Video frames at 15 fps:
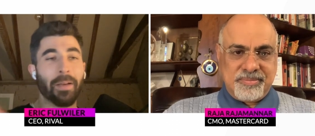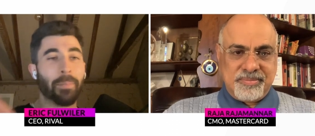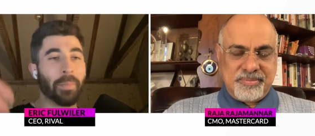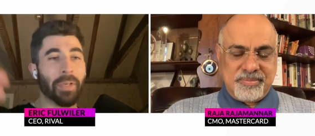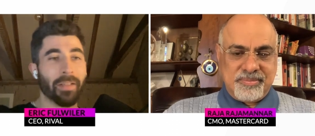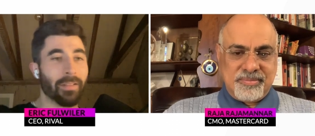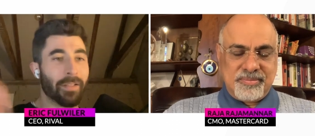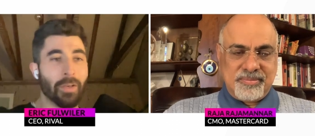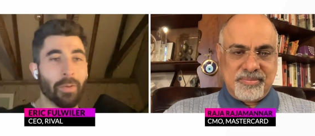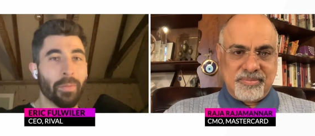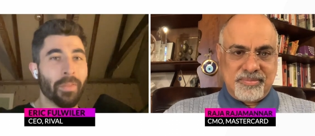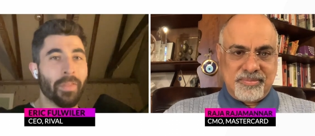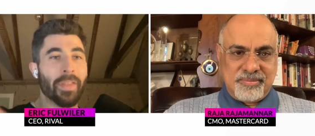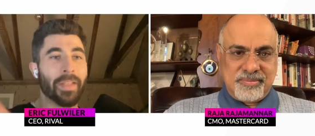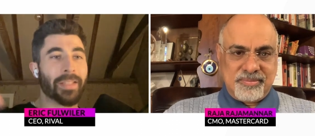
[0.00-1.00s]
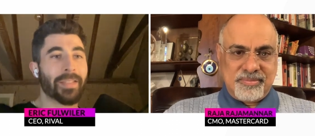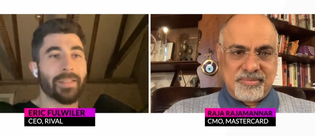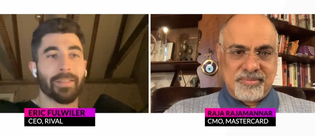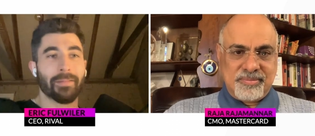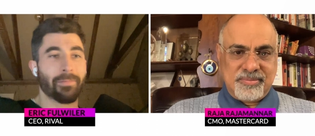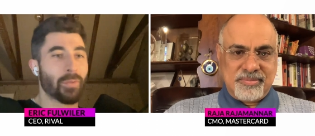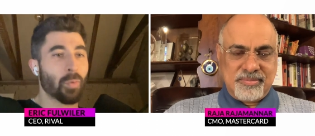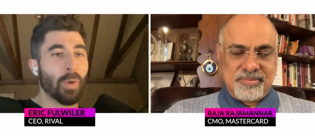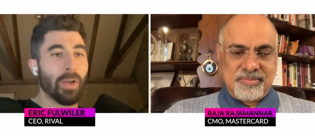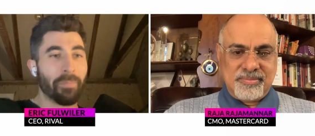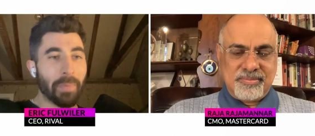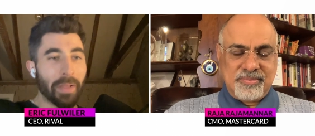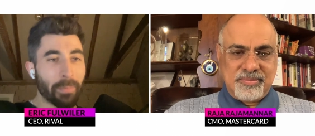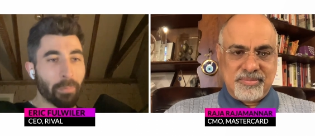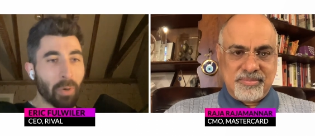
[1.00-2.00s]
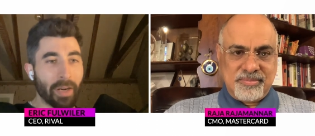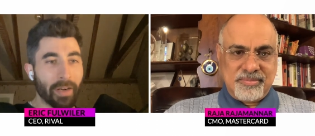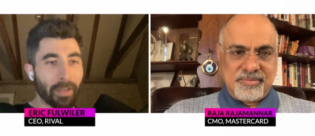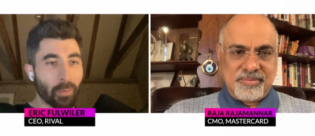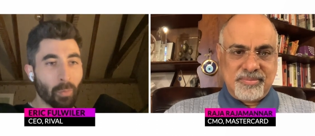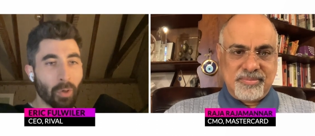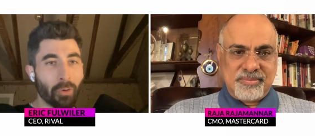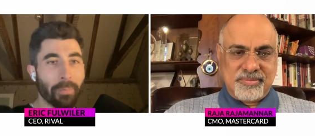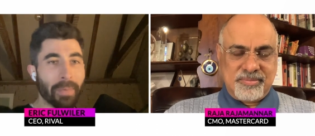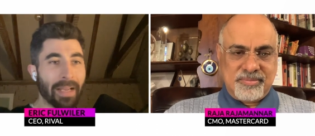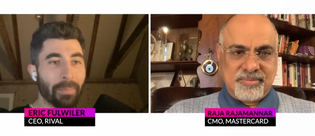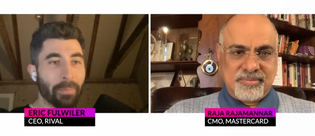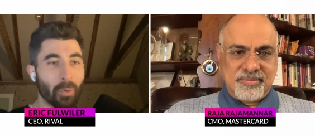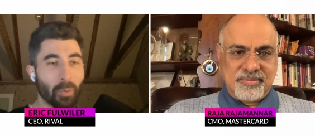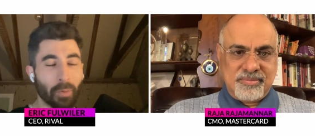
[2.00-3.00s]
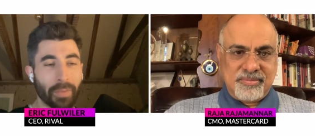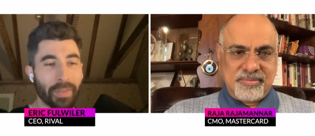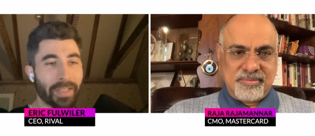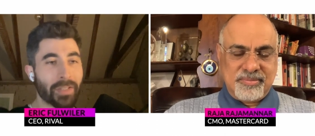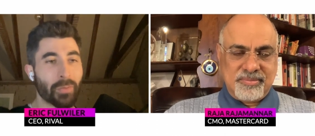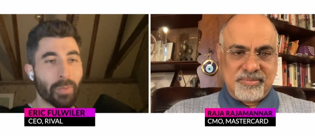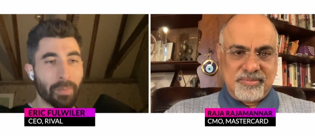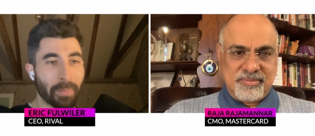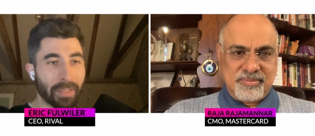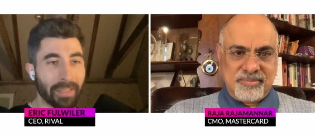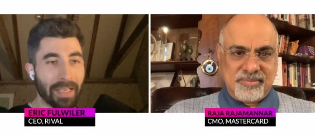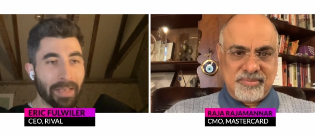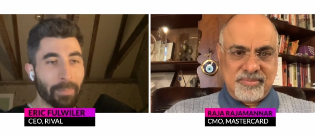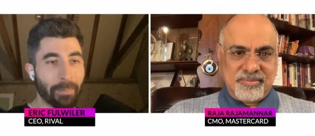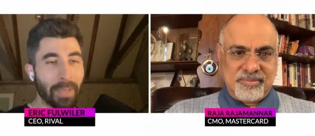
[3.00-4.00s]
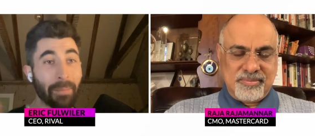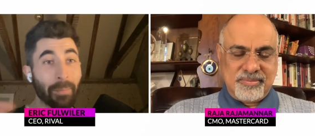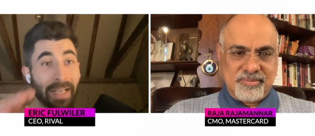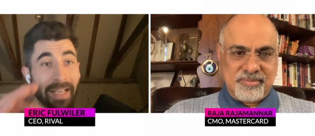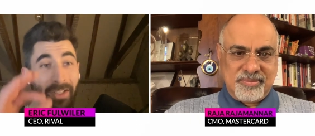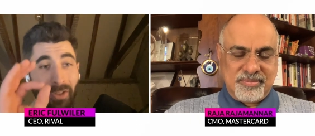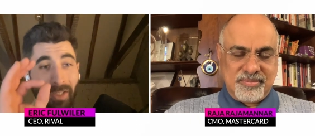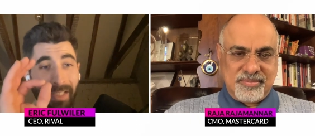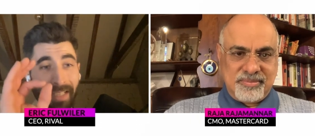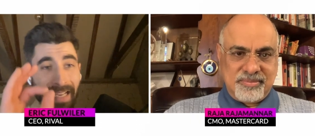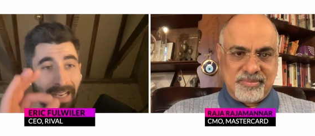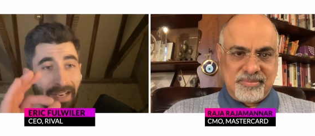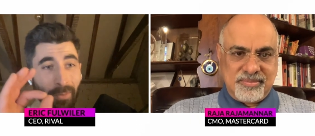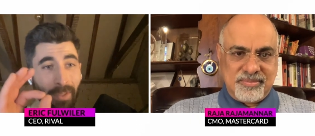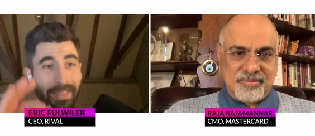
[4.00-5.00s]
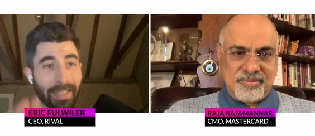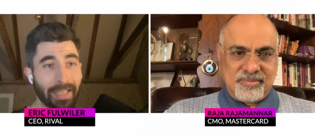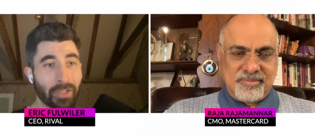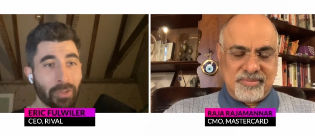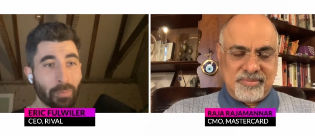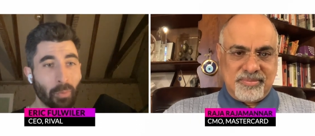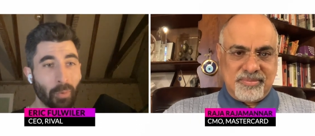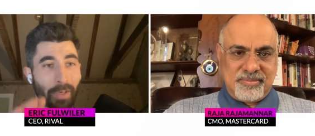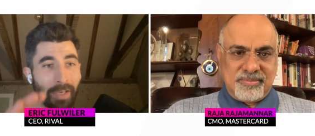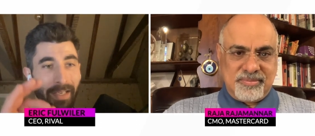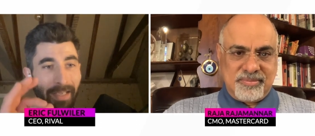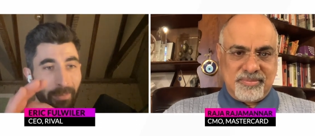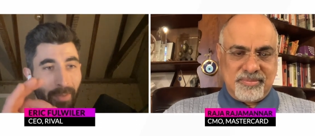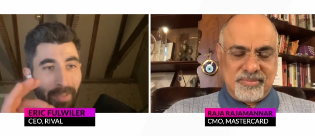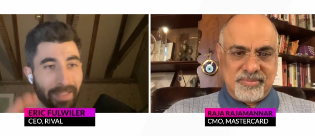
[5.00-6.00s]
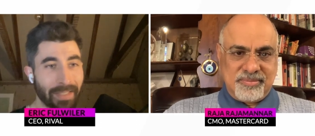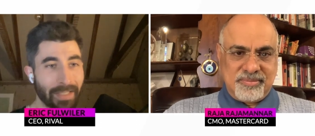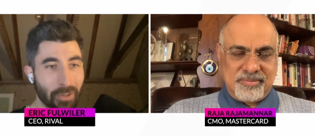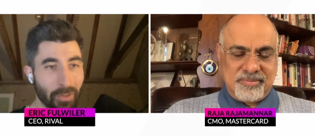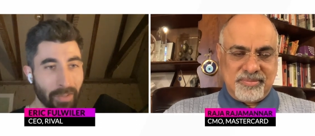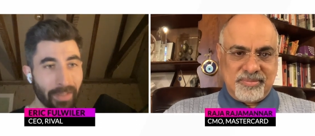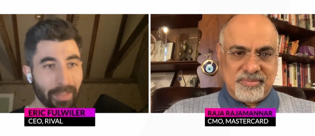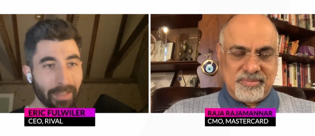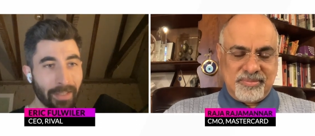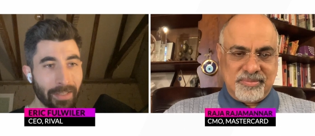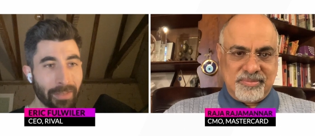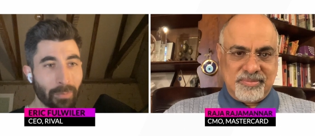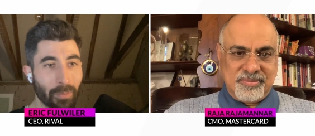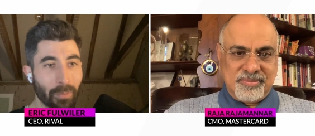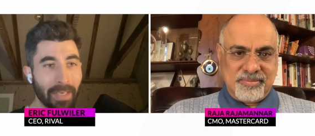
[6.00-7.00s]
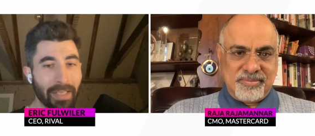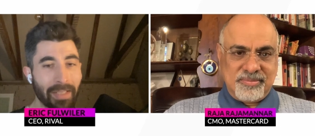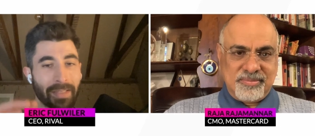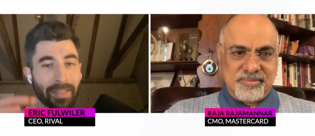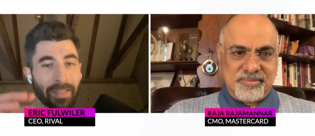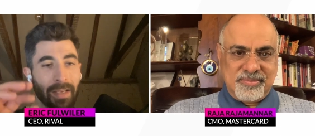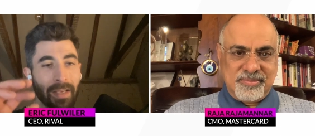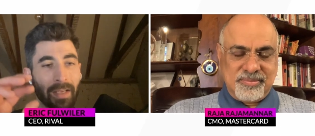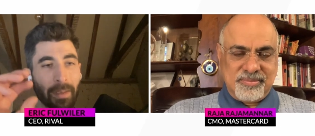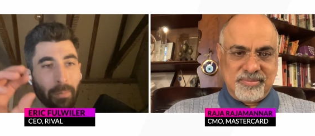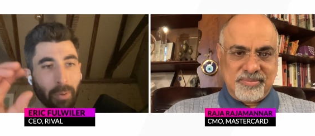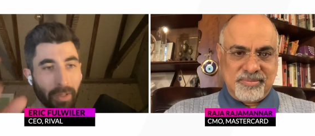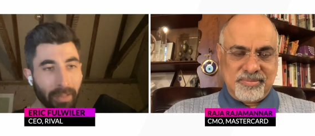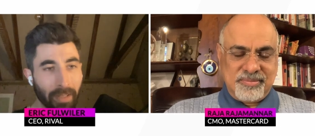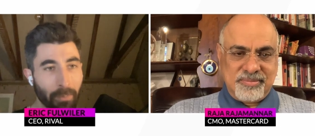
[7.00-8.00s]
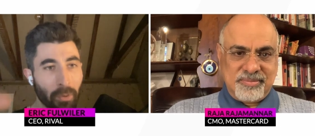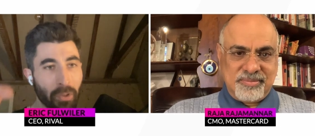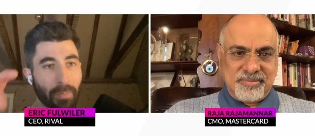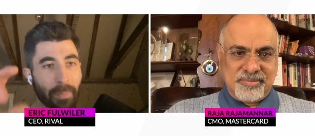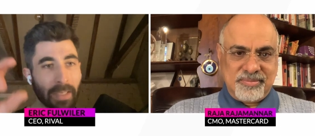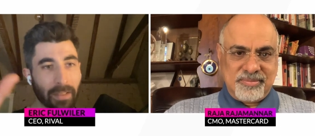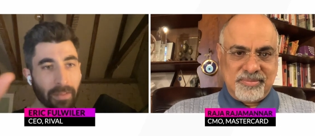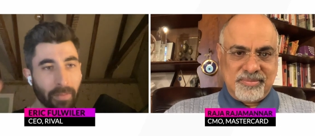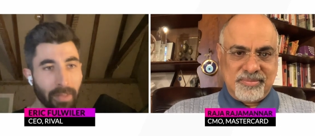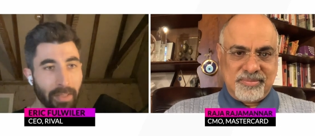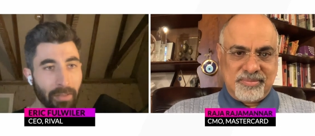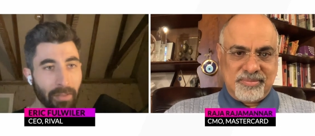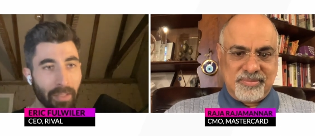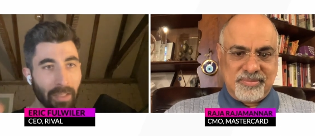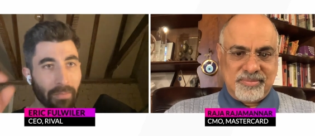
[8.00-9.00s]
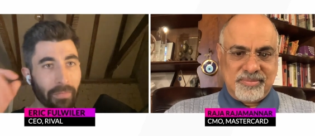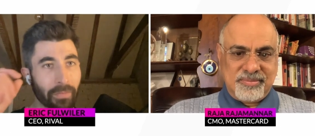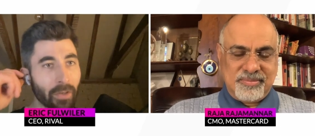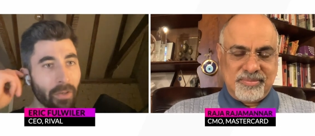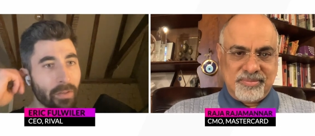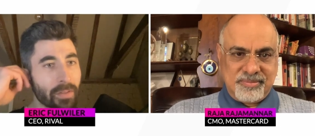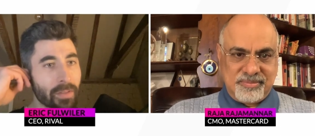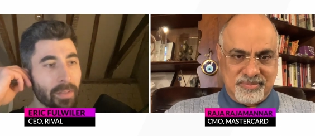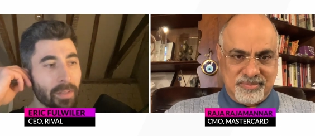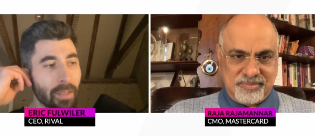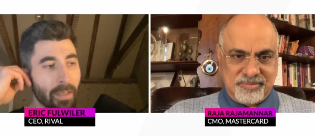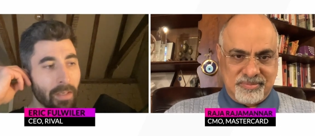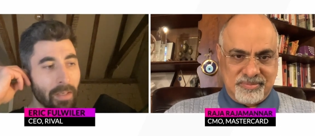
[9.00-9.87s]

Speaker 1: I'm going to, you know, this 12 month product roadmap or this three month campaign, but actually in every touch point and every decision that the customer makes, putting their perspective and their need first.